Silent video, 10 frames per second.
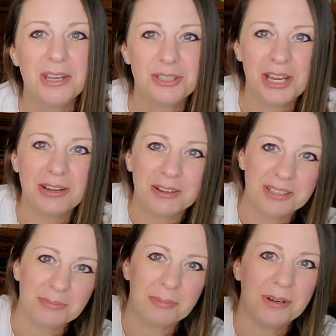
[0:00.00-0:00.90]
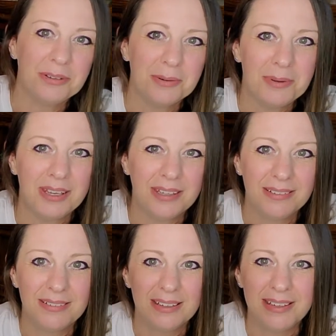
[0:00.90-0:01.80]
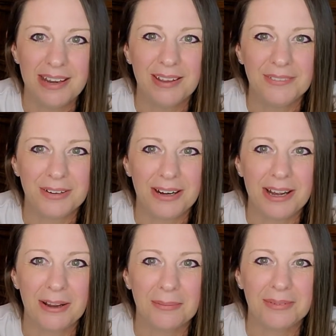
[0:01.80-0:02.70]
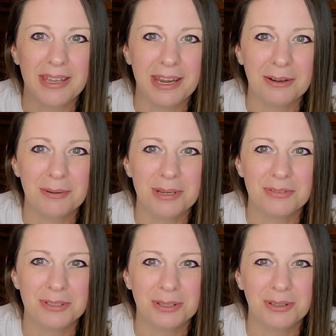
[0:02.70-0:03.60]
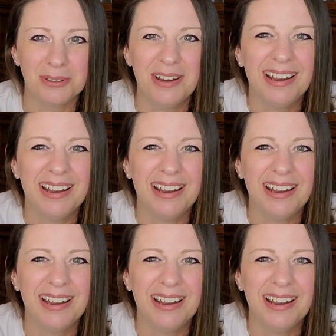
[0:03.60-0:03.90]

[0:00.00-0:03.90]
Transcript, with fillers: shout out to my brother Ben in heaven right now the Angry Beavers crew